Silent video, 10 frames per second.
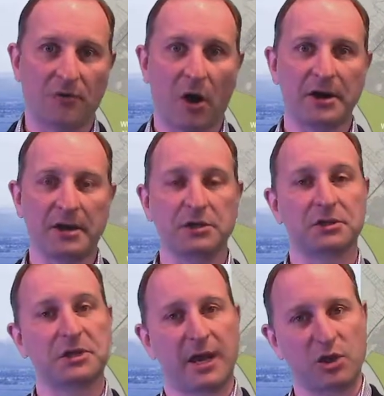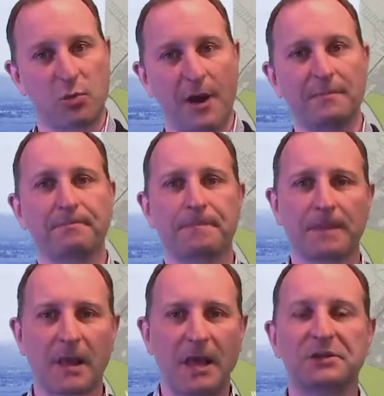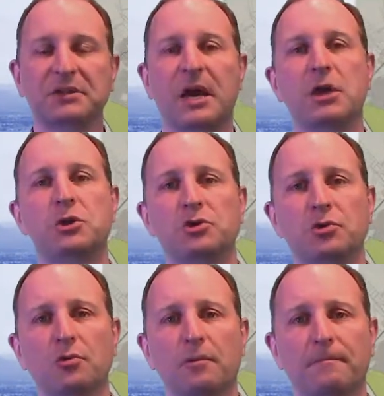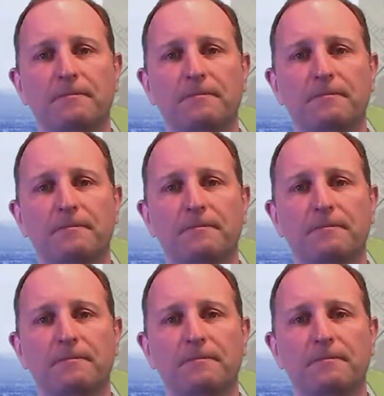divided into Stage 1 and Stage 2.